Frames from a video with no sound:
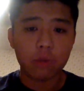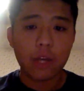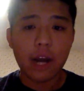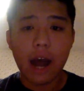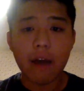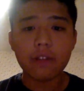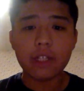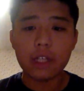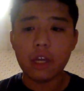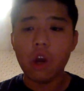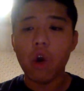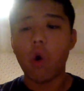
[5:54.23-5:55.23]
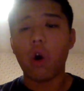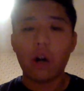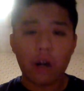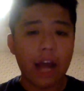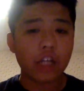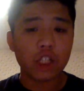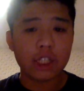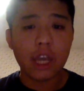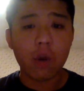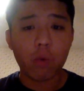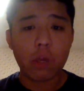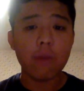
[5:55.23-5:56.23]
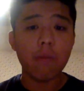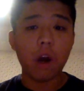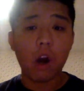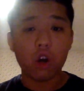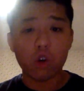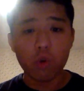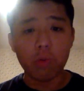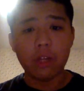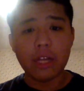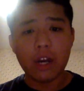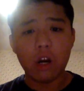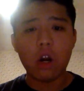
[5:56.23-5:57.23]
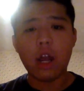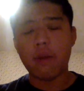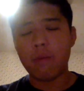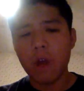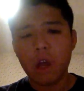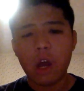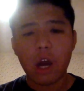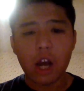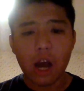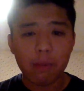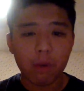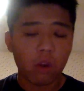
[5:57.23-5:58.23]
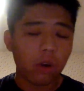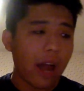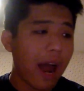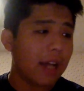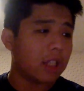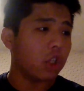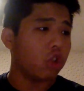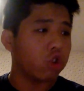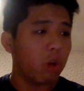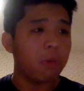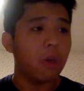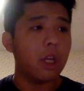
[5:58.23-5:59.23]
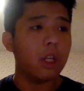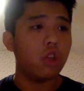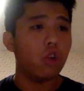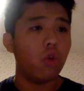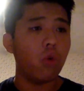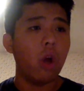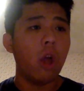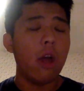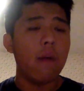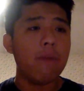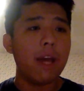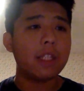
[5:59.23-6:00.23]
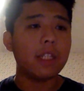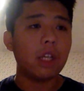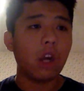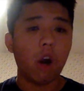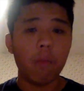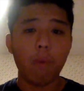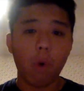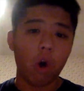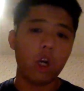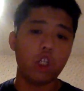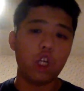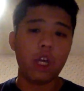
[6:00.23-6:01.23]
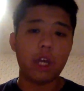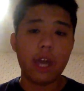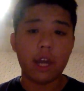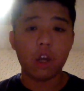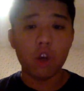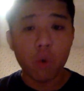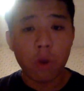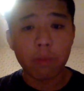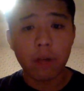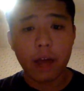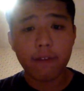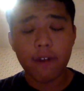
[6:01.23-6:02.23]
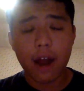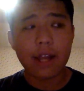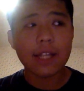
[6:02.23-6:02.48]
We had obviously, or I shouldn't say we, but our group leader and a couple other guys contributed to basically our portaging and canoeing plan for that